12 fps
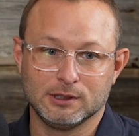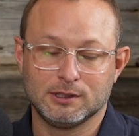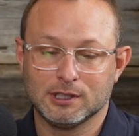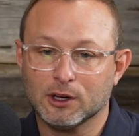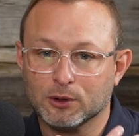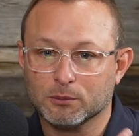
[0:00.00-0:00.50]

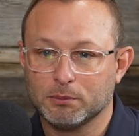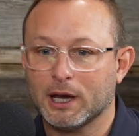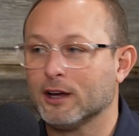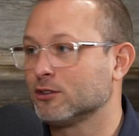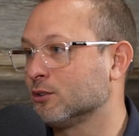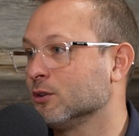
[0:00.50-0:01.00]
tell
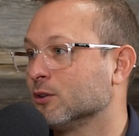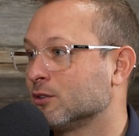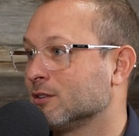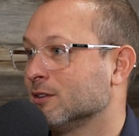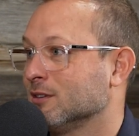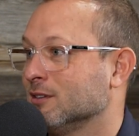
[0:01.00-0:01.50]

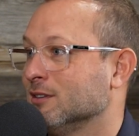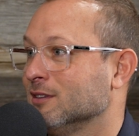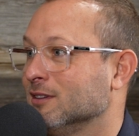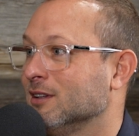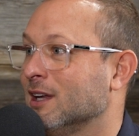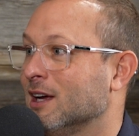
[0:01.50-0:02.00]
pastors
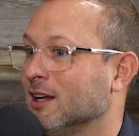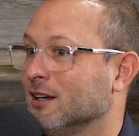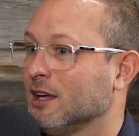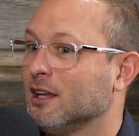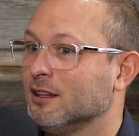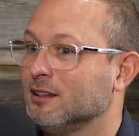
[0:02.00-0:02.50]
that,
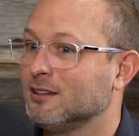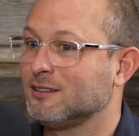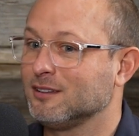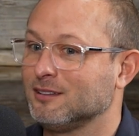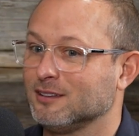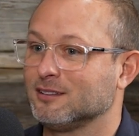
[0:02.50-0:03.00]
hey, this
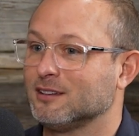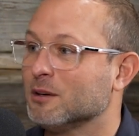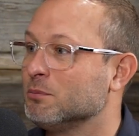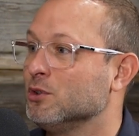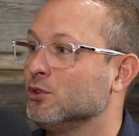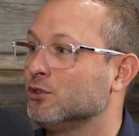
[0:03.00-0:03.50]
is a
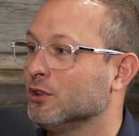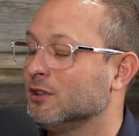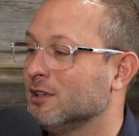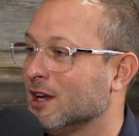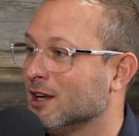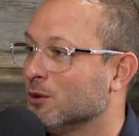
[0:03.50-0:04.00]
step you should
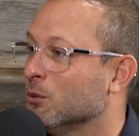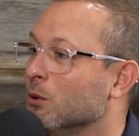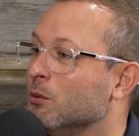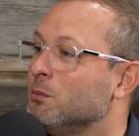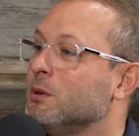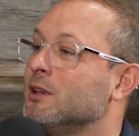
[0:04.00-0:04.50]
take, what
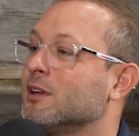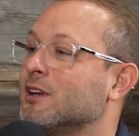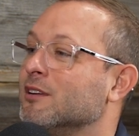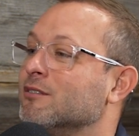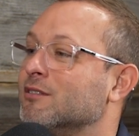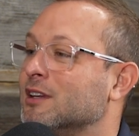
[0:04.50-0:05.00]
would be the
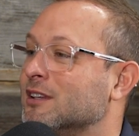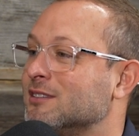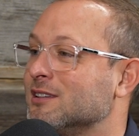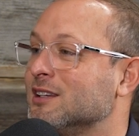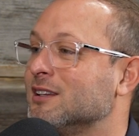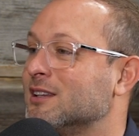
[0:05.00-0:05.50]

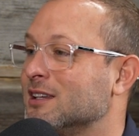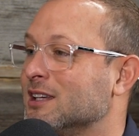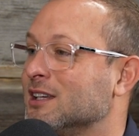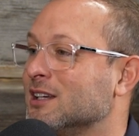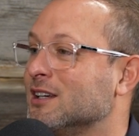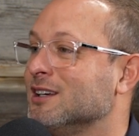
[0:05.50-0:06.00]
convincing
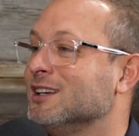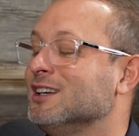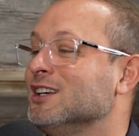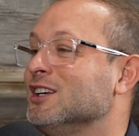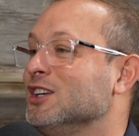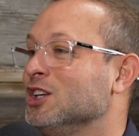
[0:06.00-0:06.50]
thing
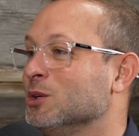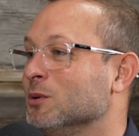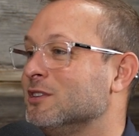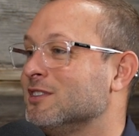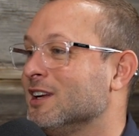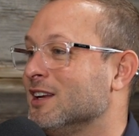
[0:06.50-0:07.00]
you
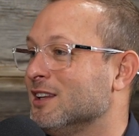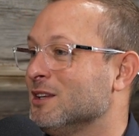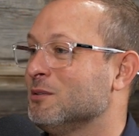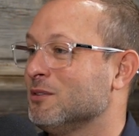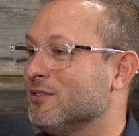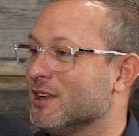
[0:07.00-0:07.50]
would say to
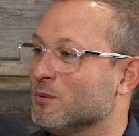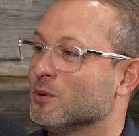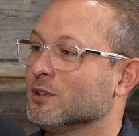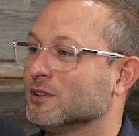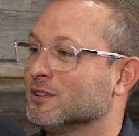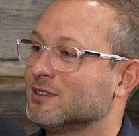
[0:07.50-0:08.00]
them if they
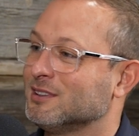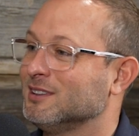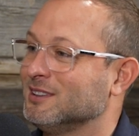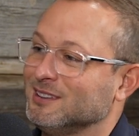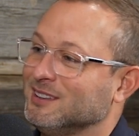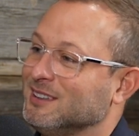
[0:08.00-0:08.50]
weren't
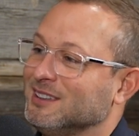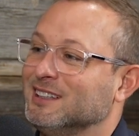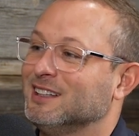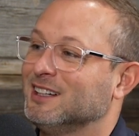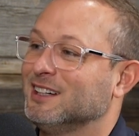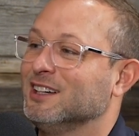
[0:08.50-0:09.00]

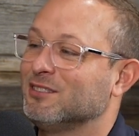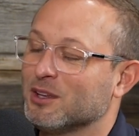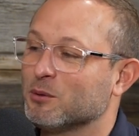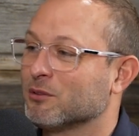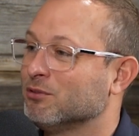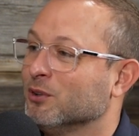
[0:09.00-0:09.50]

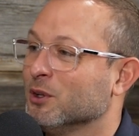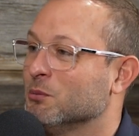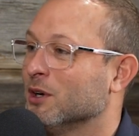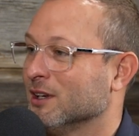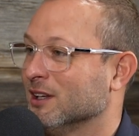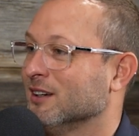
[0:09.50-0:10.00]
fully
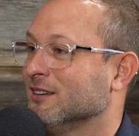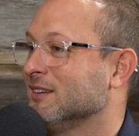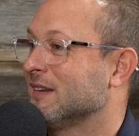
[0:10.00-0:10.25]
bought in?